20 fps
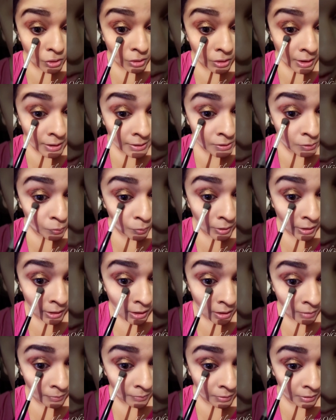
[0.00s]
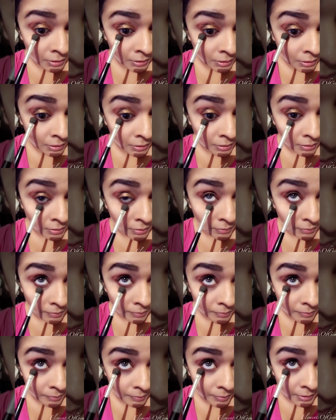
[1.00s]
that's where I'm gonna
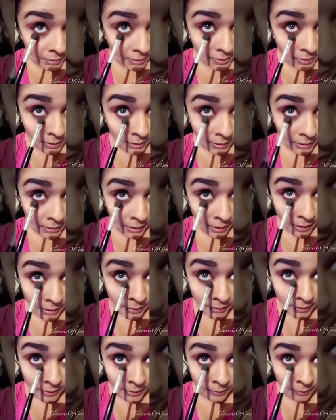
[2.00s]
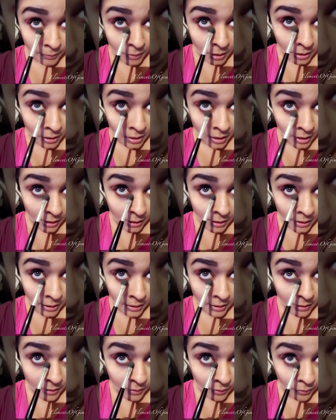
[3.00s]
basically end my colour,
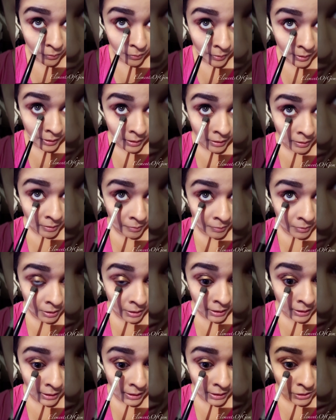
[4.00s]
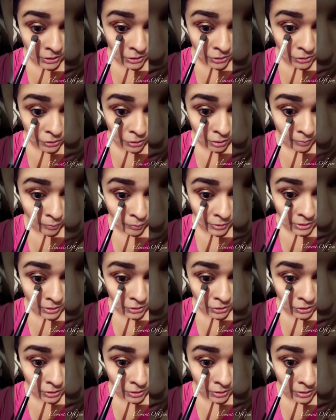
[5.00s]
where my eyelash stop, which
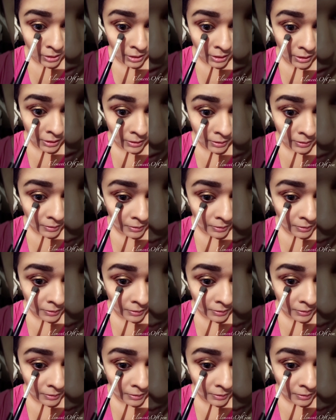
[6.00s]
is just there.